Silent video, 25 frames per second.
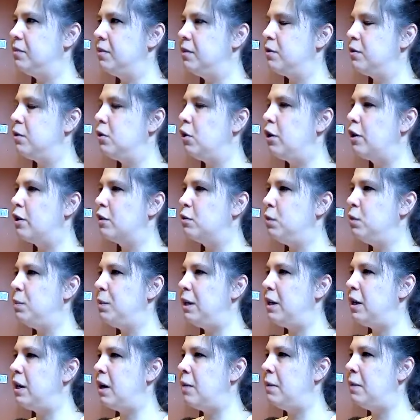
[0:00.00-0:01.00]
As long as we
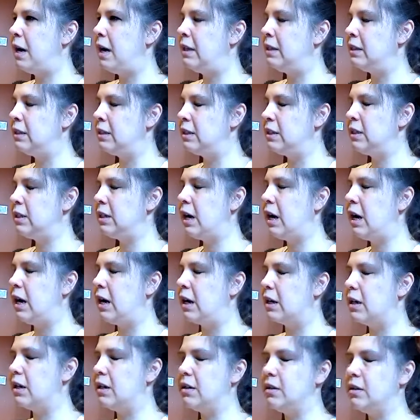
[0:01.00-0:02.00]
become
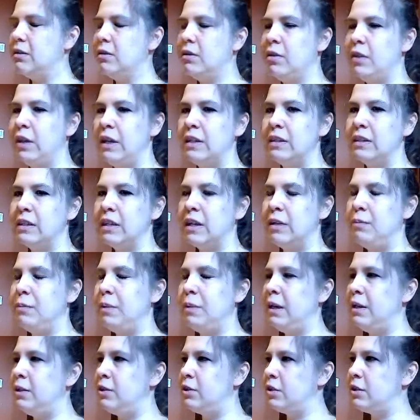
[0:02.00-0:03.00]
unstuck, things can
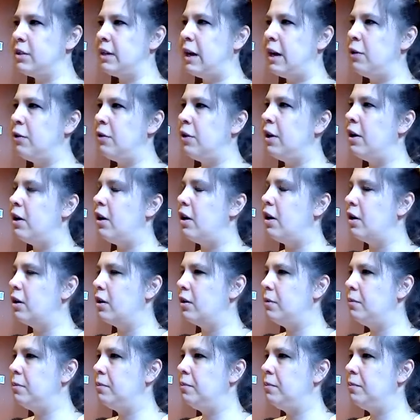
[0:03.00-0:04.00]
be just how they are.
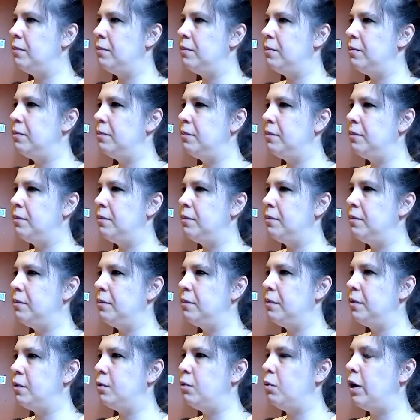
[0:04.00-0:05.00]

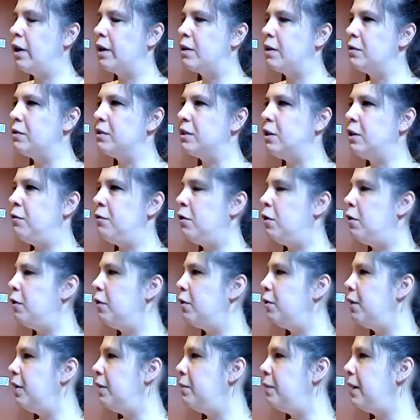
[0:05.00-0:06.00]
Walk yourself all
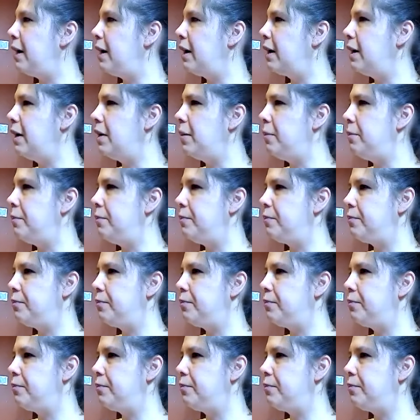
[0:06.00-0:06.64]
the way back up.